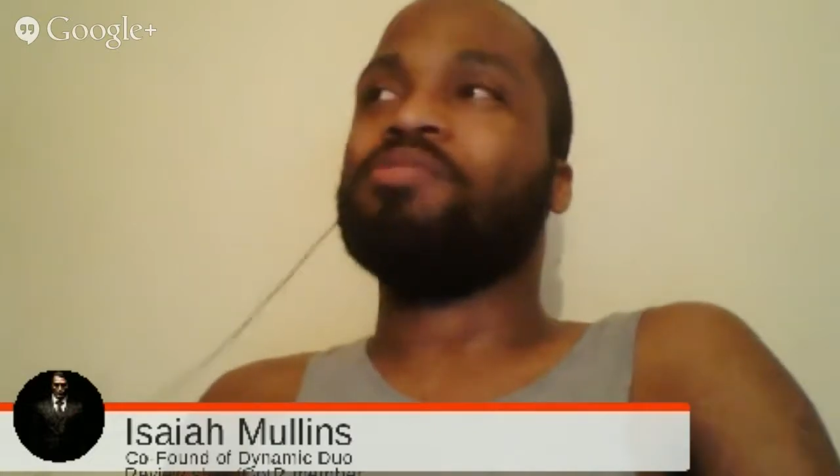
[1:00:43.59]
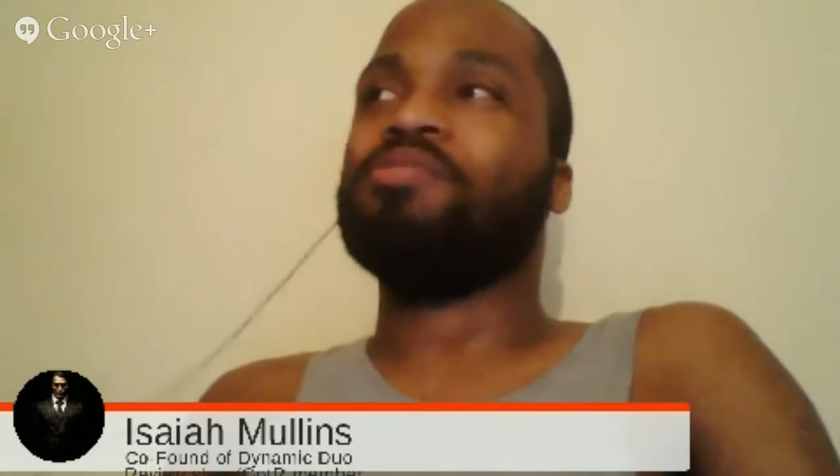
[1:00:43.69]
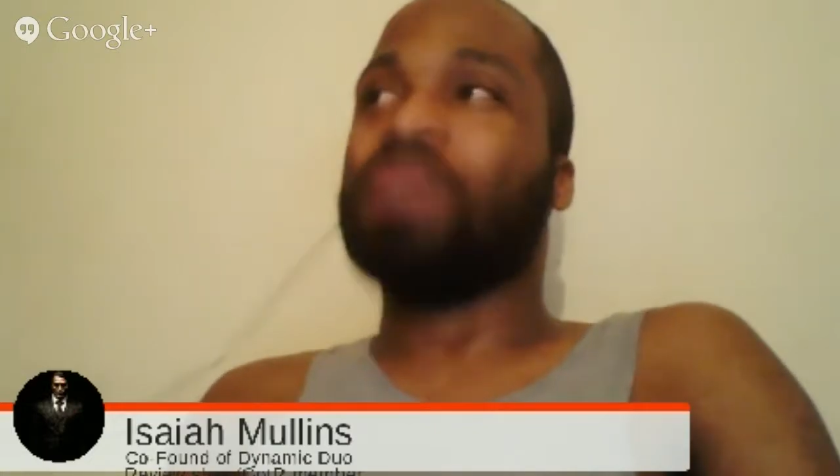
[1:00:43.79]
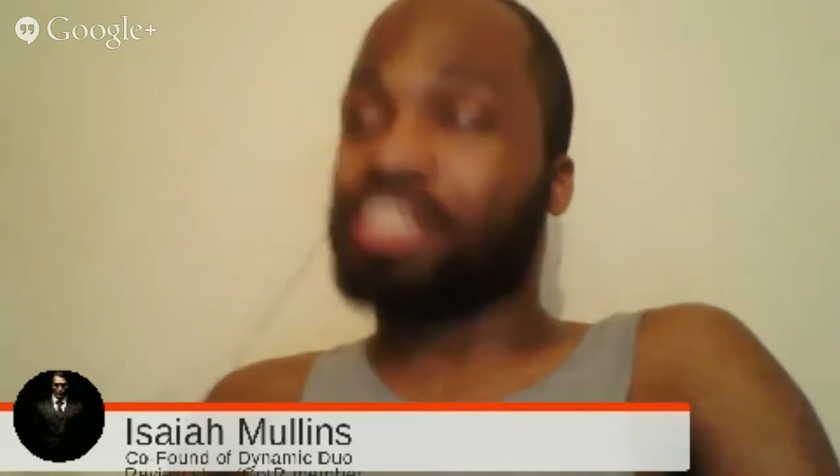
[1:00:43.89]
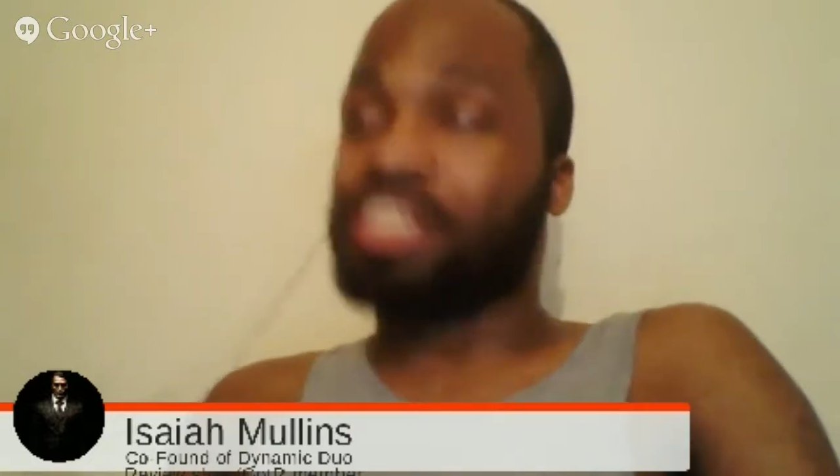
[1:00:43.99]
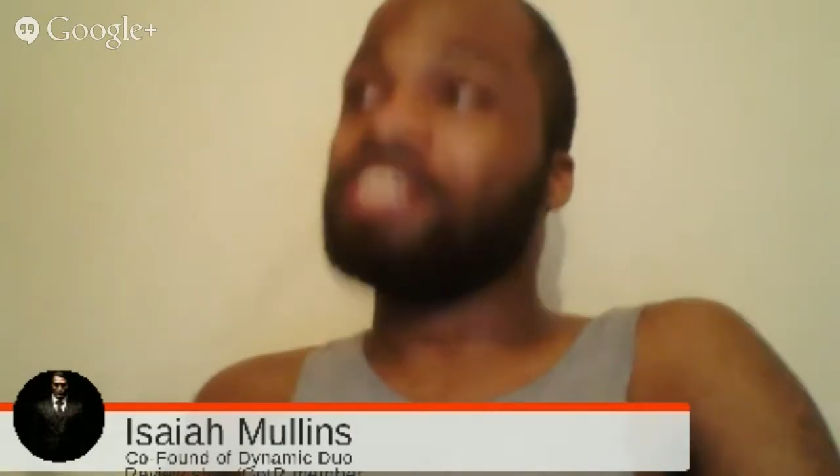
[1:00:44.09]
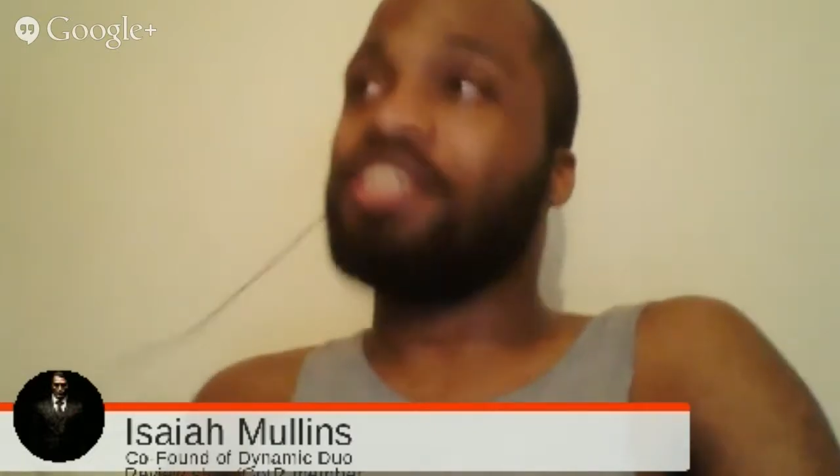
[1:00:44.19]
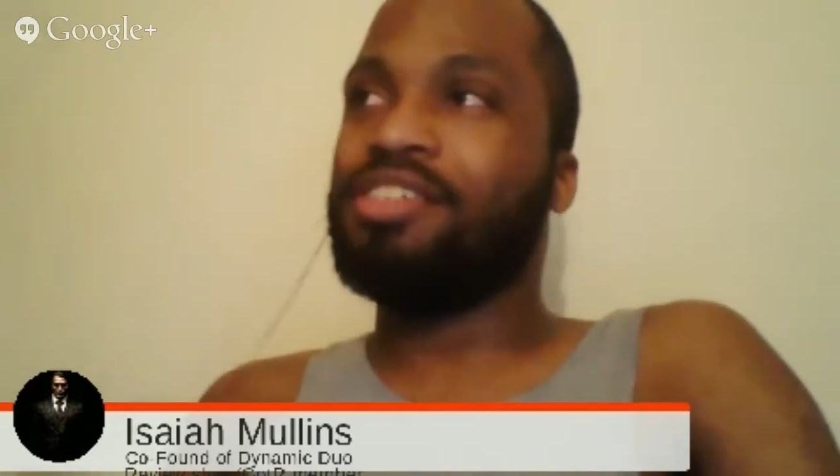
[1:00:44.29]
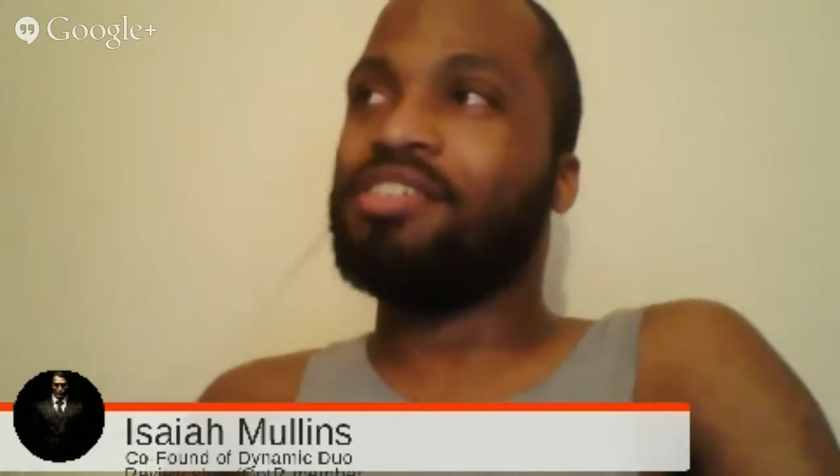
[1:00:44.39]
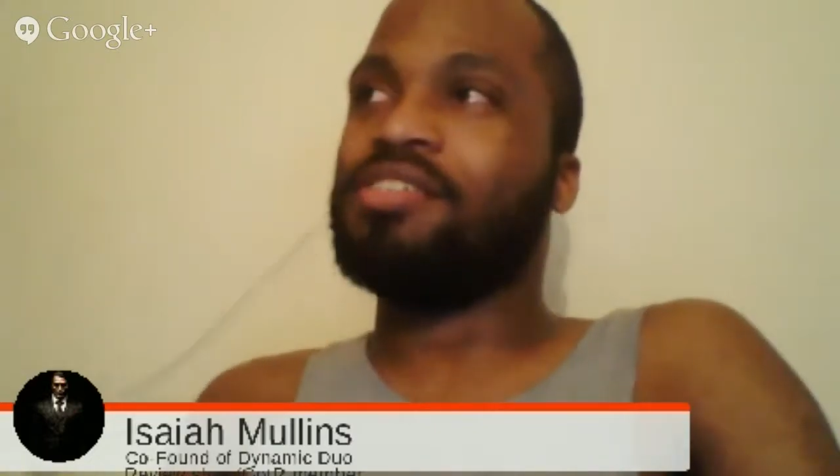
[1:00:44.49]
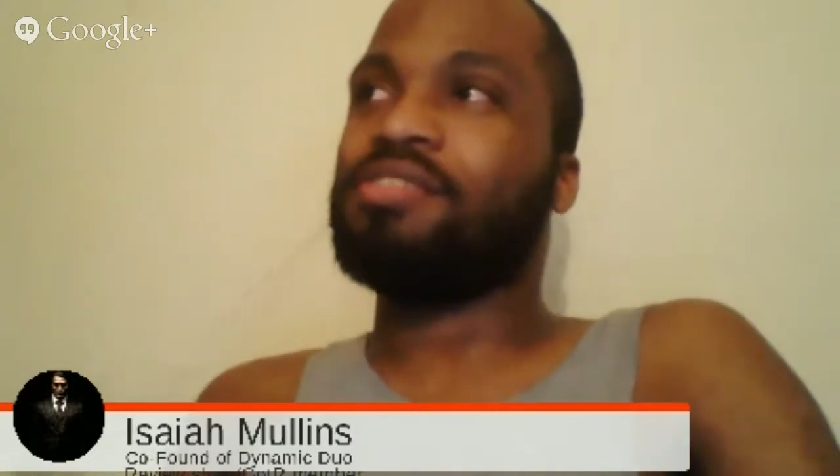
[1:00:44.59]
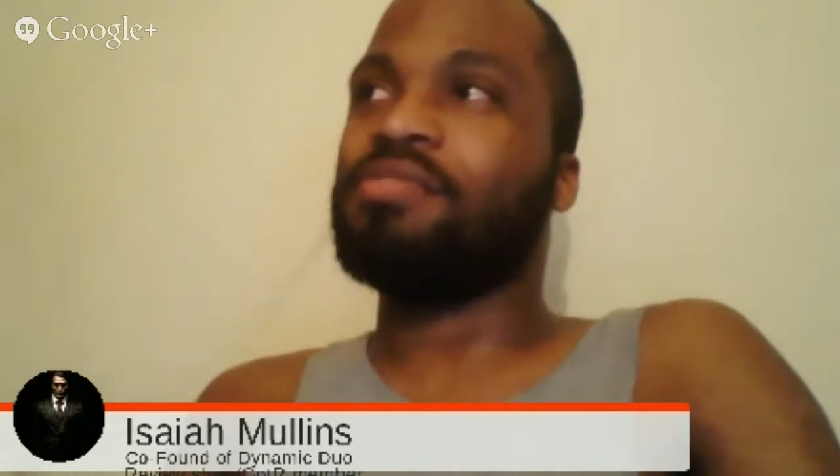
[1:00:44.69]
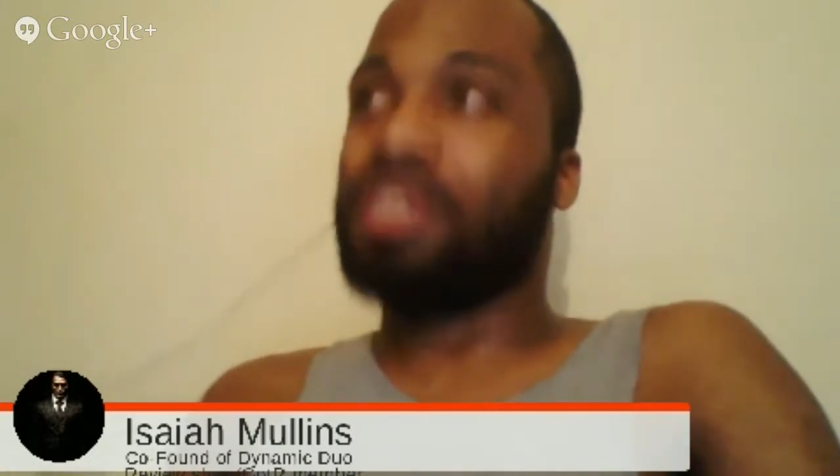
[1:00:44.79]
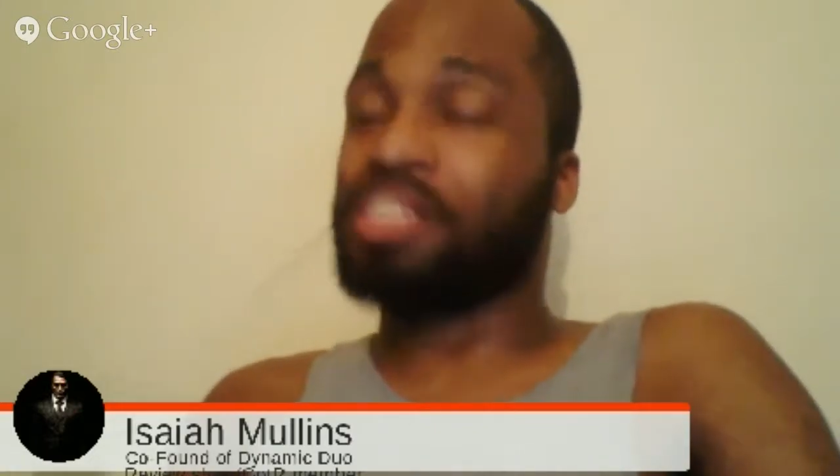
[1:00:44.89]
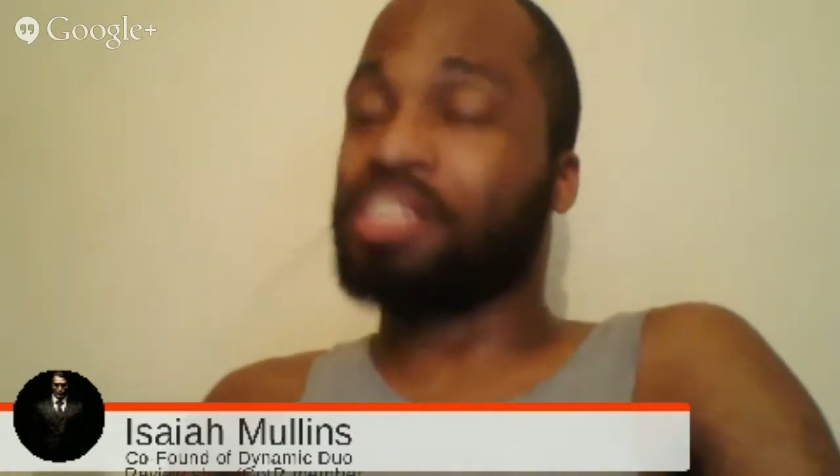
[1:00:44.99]
Really?
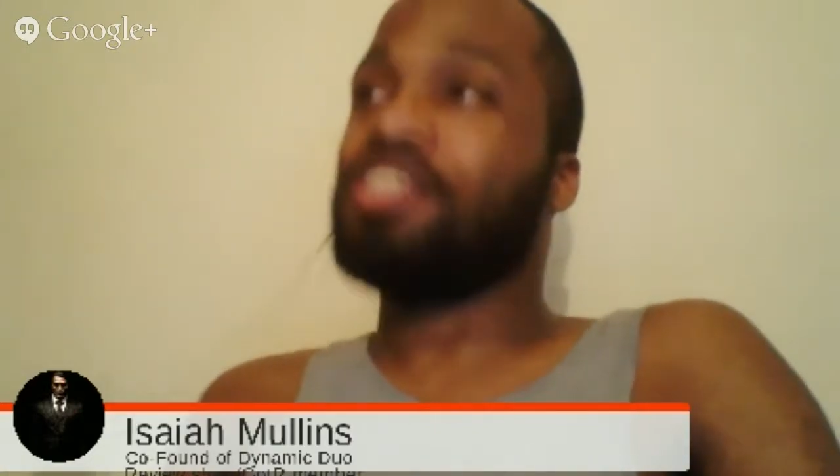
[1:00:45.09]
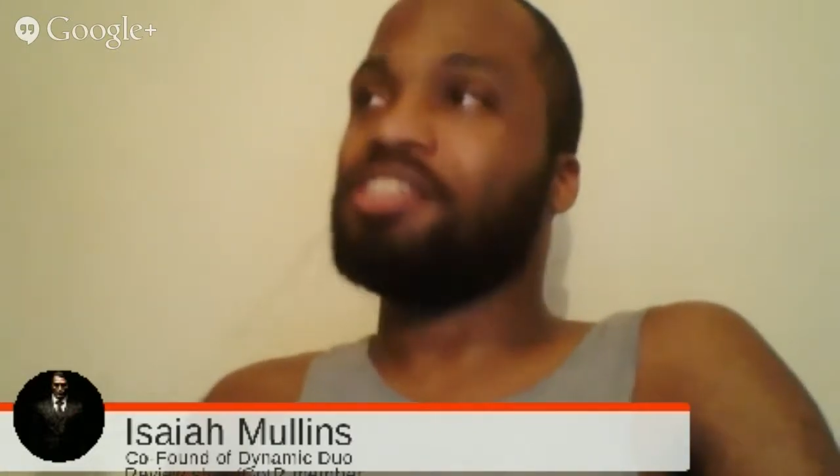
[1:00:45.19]
Really?